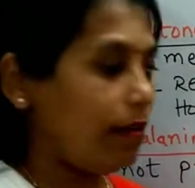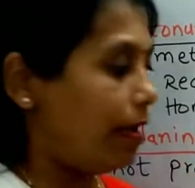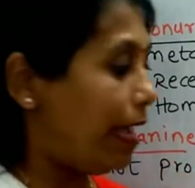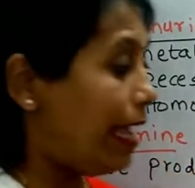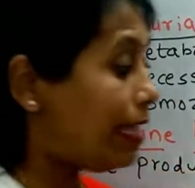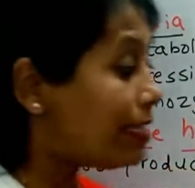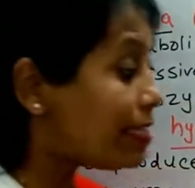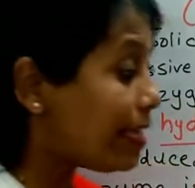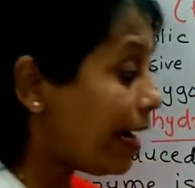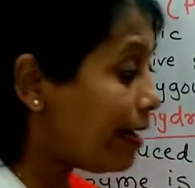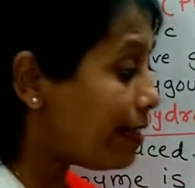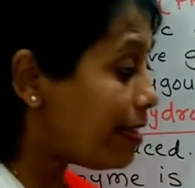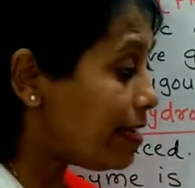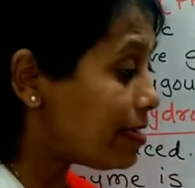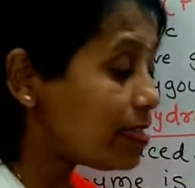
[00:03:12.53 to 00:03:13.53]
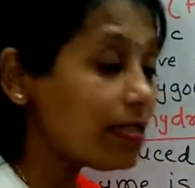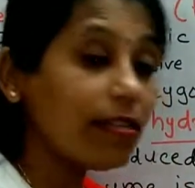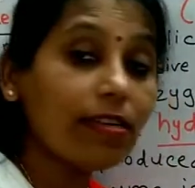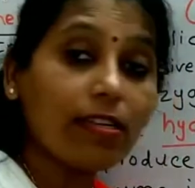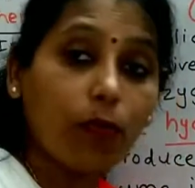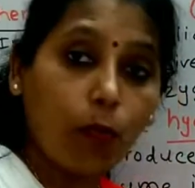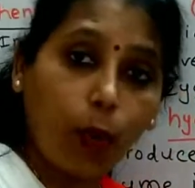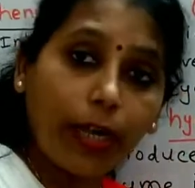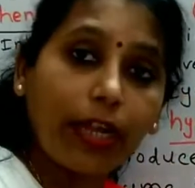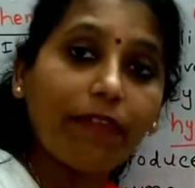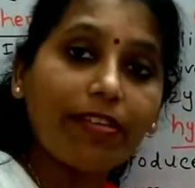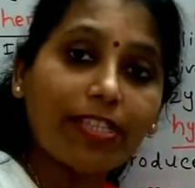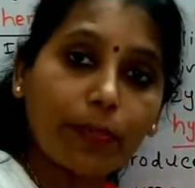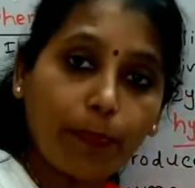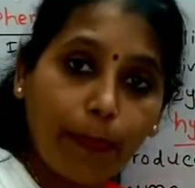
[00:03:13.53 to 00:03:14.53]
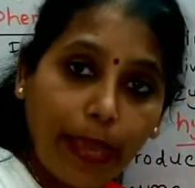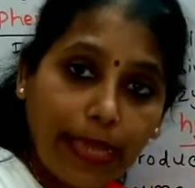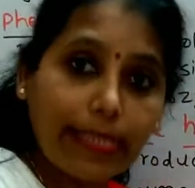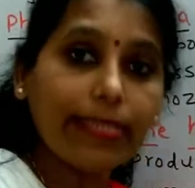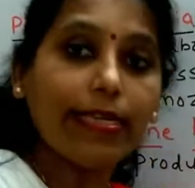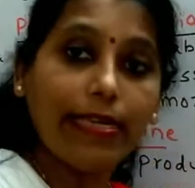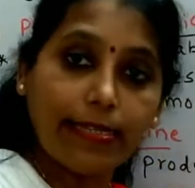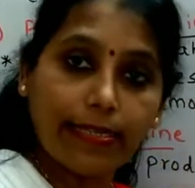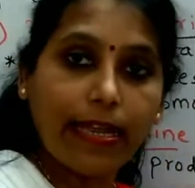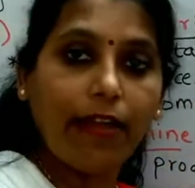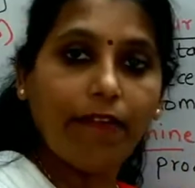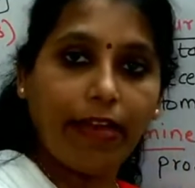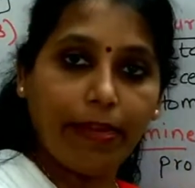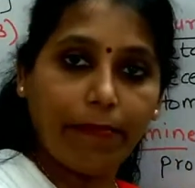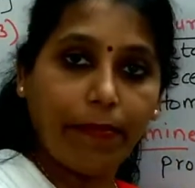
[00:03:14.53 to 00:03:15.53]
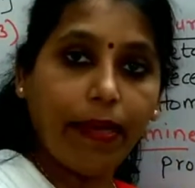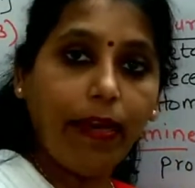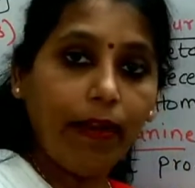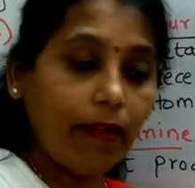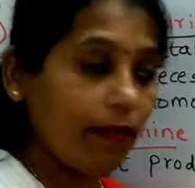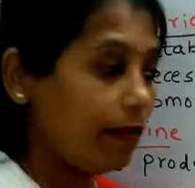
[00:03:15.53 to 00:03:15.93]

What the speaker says: Inside this, the whatever space is available,